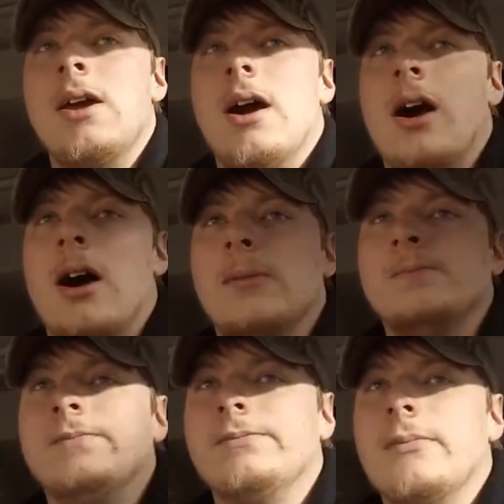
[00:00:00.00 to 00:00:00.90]

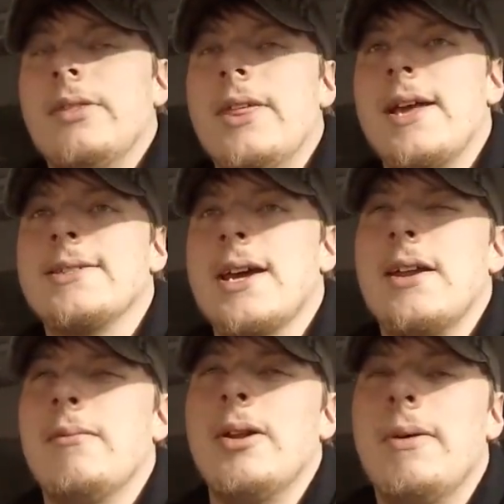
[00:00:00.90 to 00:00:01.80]
Um, that's
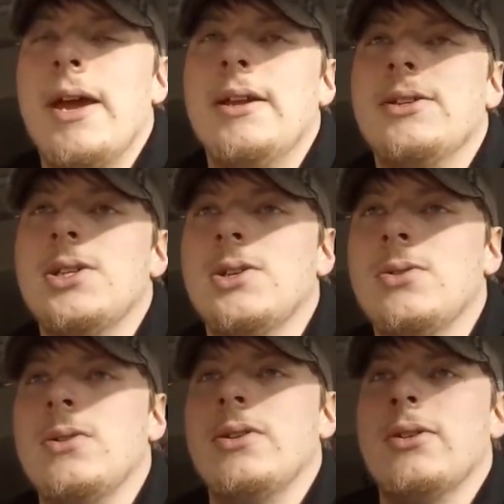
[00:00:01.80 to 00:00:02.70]
kind of been a pain
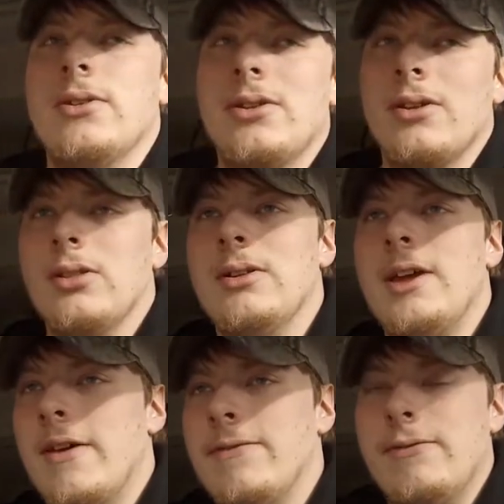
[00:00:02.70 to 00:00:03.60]
too. The the
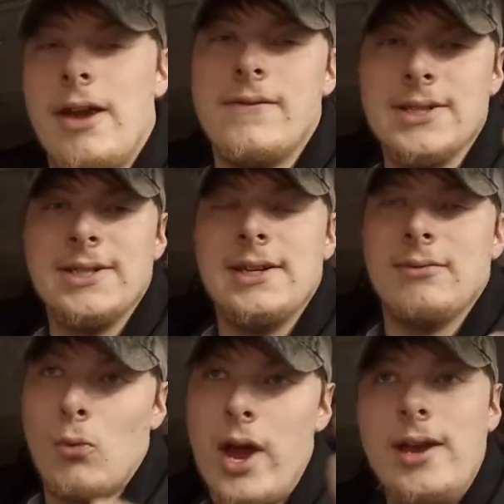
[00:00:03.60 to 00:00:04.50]
if if it's
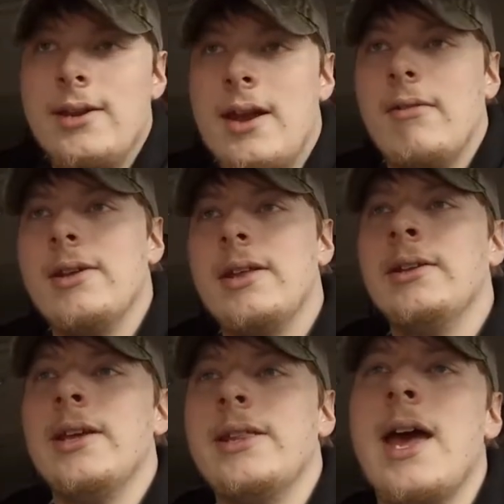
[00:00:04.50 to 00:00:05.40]
wet and everything
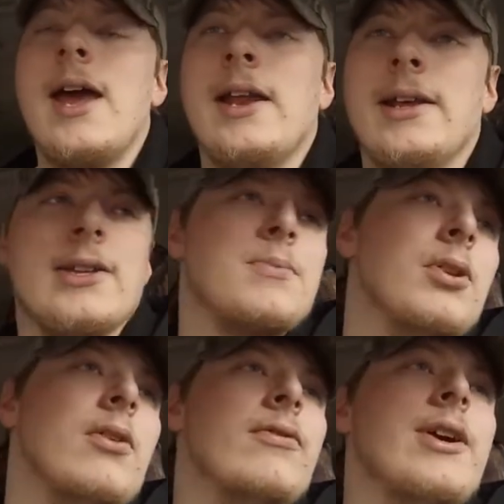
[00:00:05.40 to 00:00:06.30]
like that, and it gets
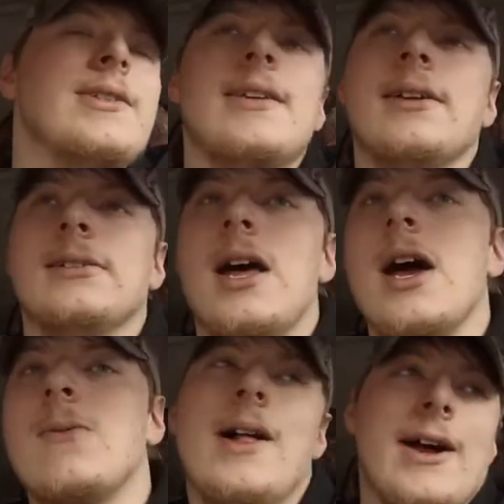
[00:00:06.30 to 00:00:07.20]
below freezing, the
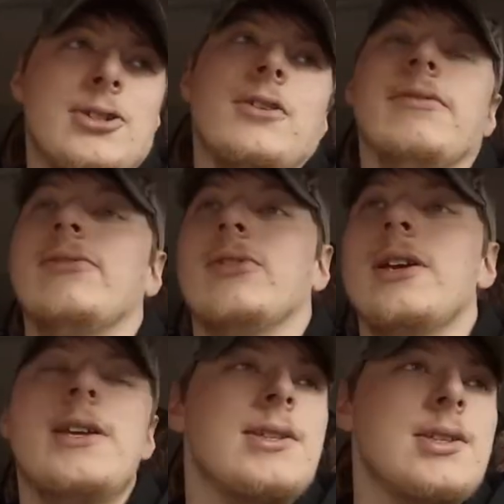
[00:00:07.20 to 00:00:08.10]
lock will actually
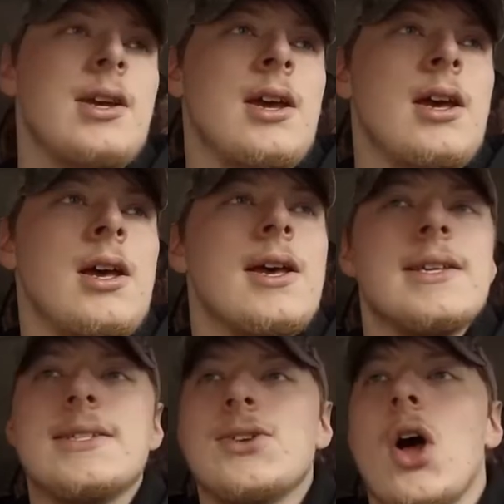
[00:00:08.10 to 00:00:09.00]
freeze
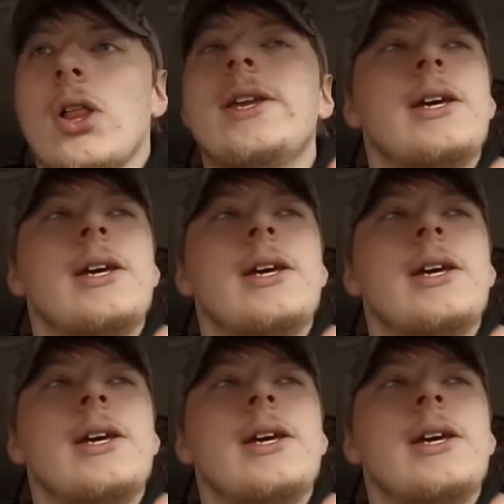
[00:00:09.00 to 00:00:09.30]
solid.